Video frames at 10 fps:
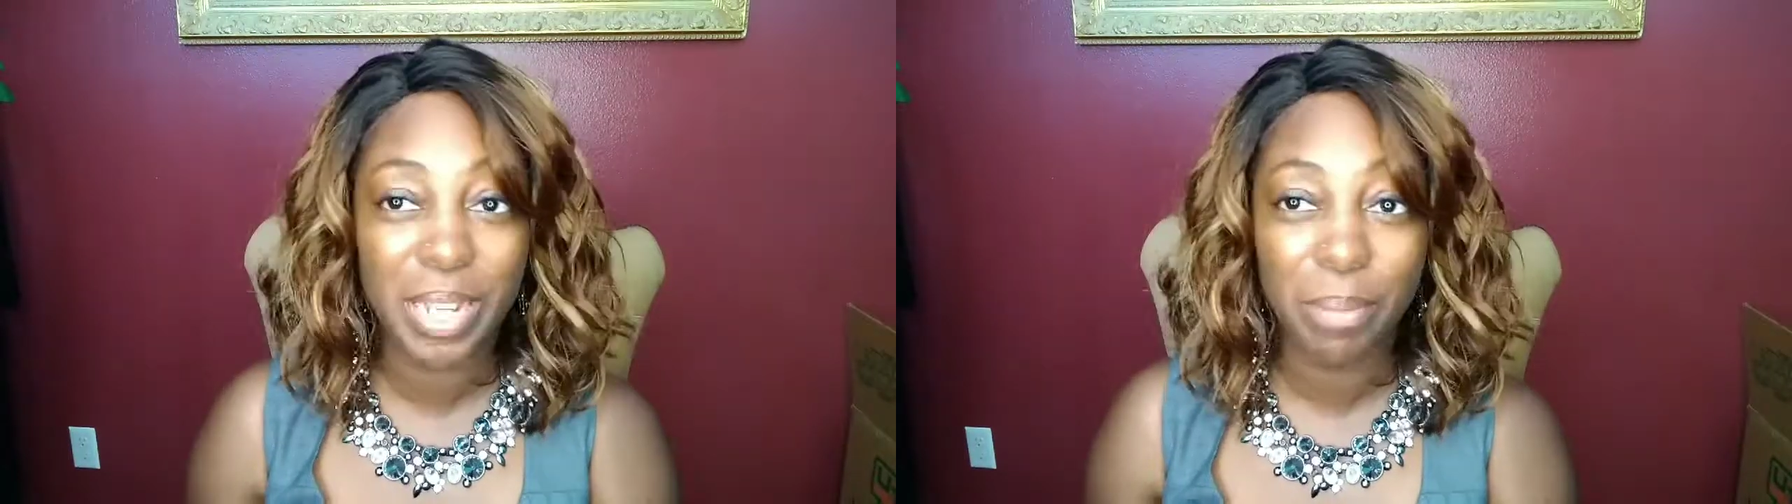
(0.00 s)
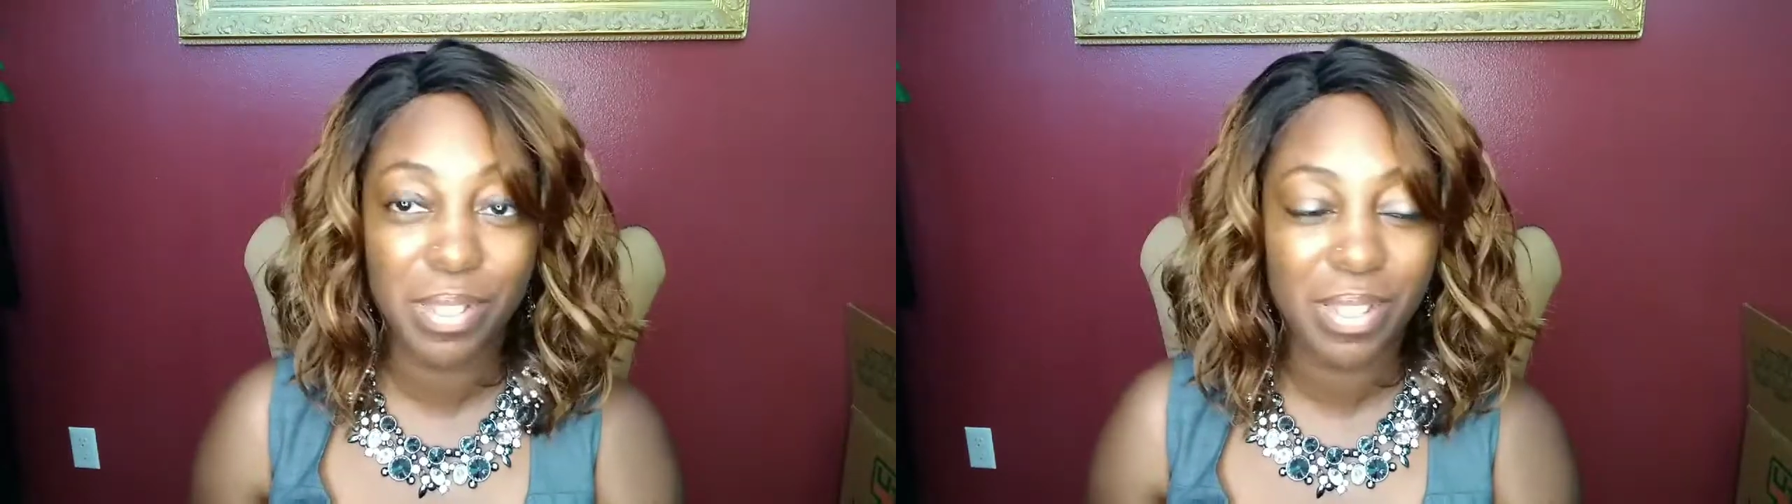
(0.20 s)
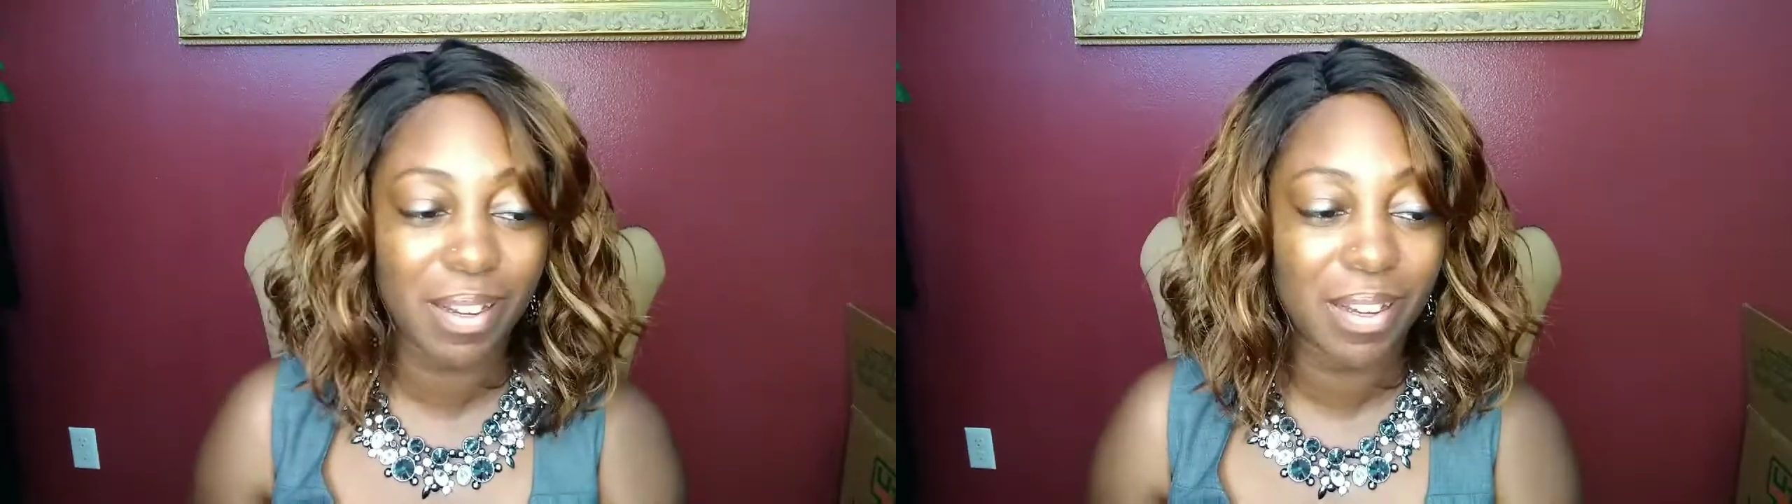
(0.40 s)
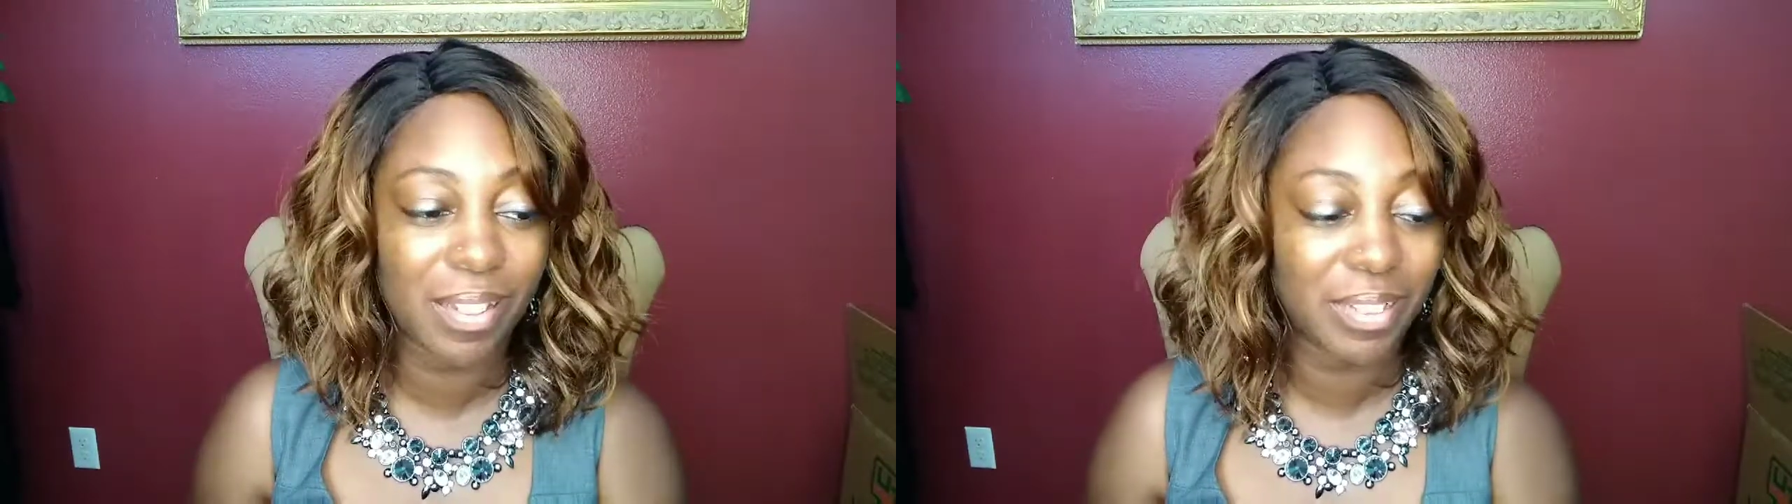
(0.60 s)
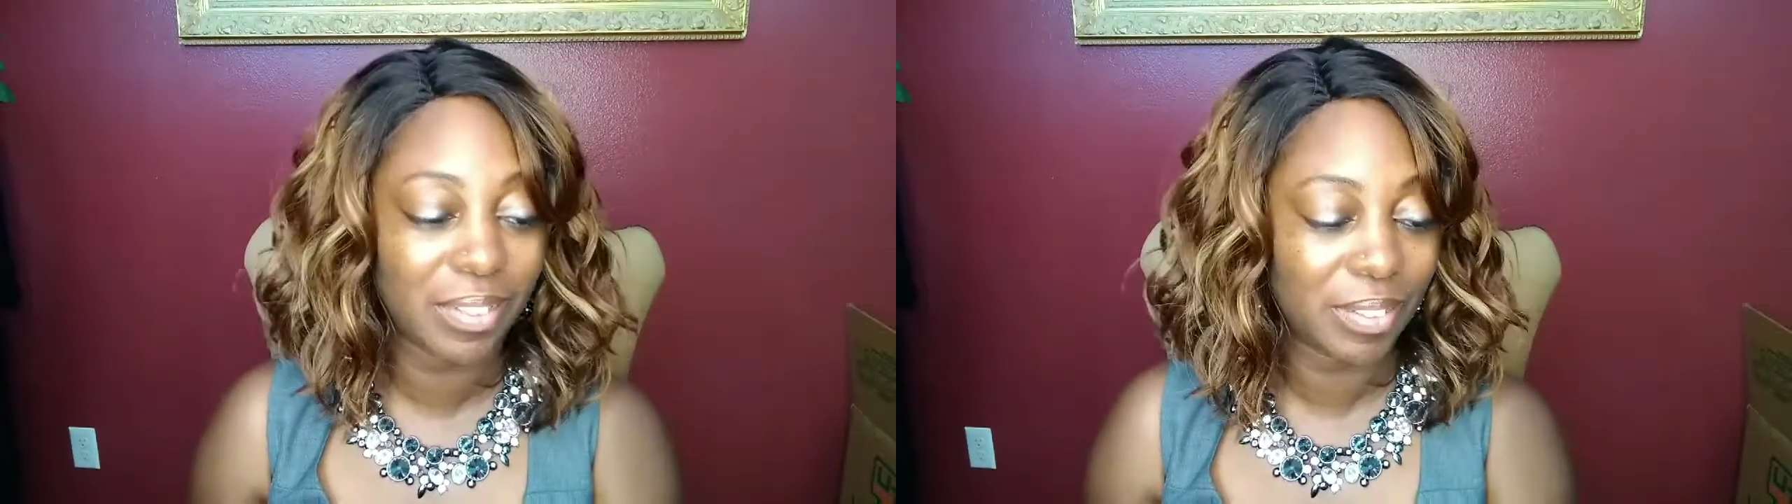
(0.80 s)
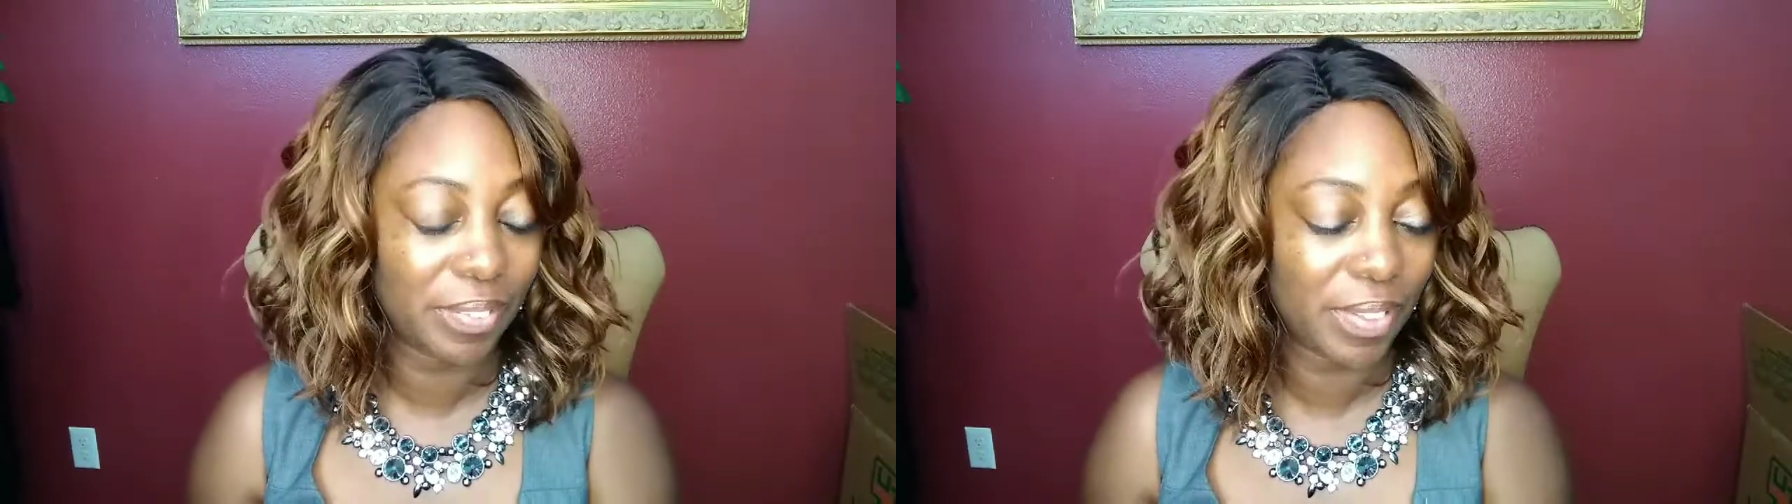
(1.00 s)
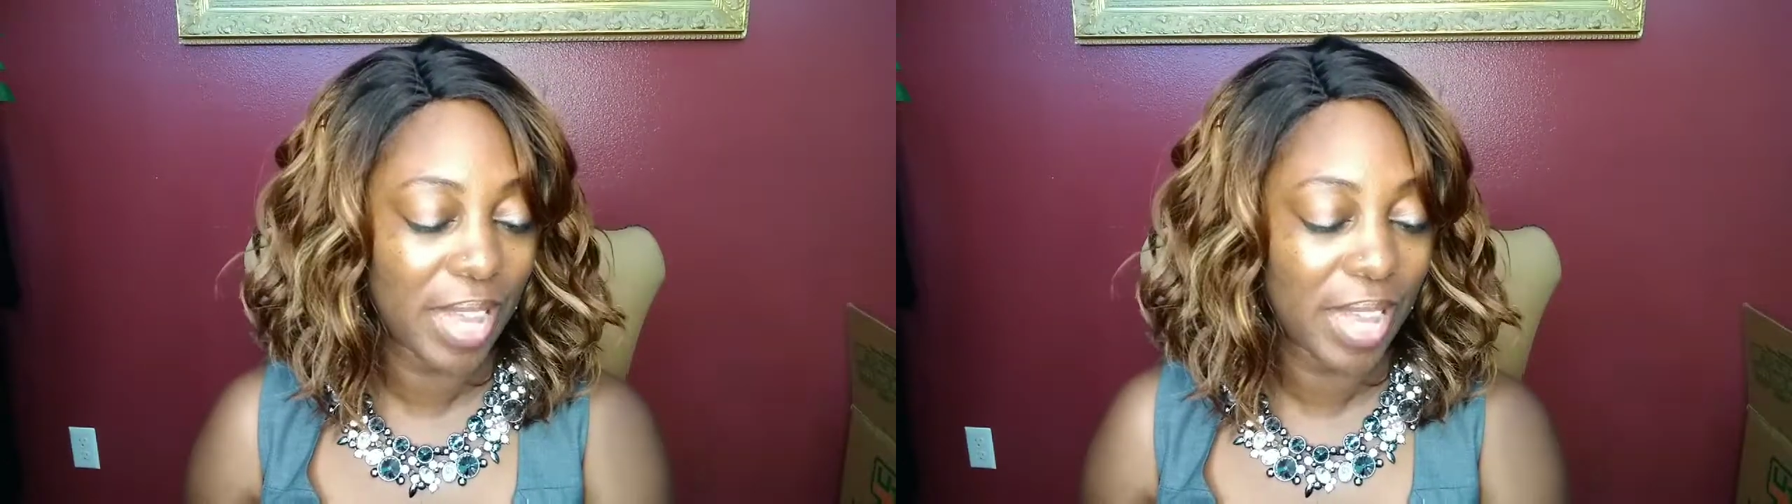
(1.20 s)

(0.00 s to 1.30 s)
Amazon because it